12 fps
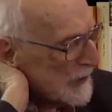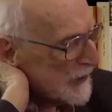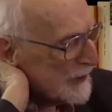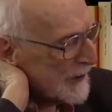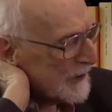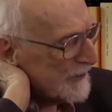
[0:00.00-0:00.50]
you
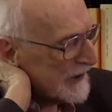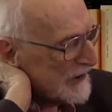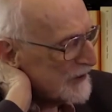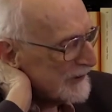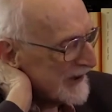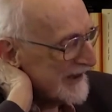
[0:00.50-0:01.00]
spoke
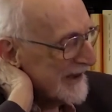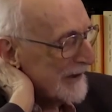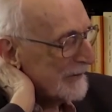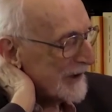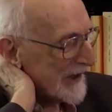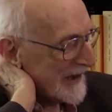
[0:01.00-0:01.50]
French with,
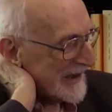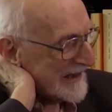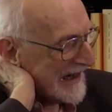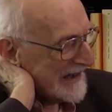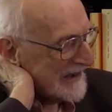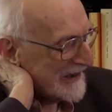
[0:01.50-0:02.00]
with an
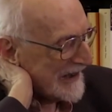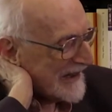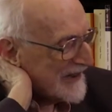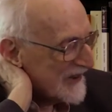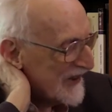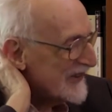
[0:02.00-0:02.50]
Italian
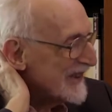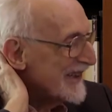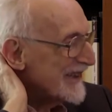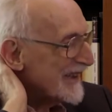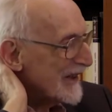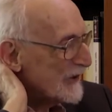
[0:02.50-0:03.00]
accent.
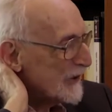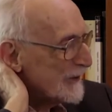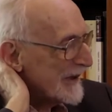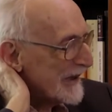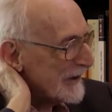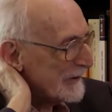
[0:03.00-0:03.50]
Now you
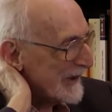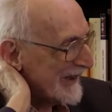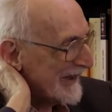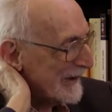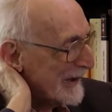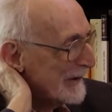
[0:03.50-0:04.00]
speak it with
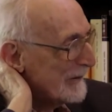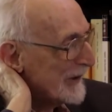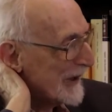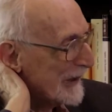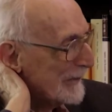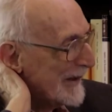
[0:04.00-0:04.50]
an, with
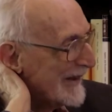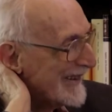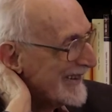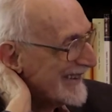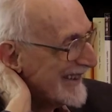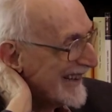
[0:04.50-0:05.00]
an
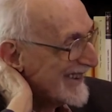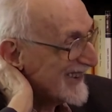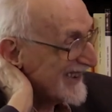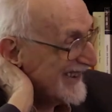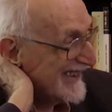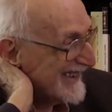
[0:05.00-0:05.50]
American accent.